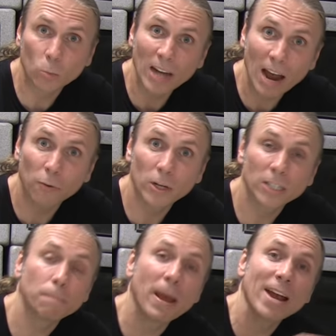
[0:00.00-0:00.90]
whatever
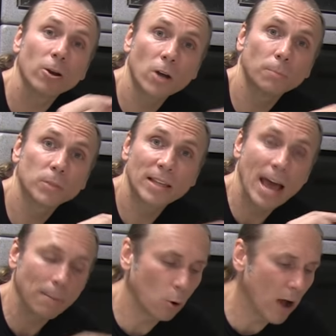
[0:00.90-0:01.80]
is paired up to
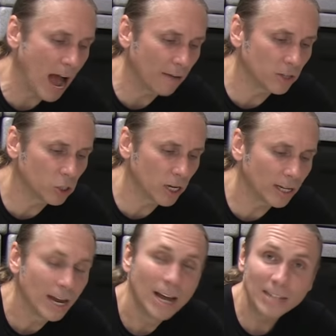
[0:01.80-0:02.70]
that Mojave gene.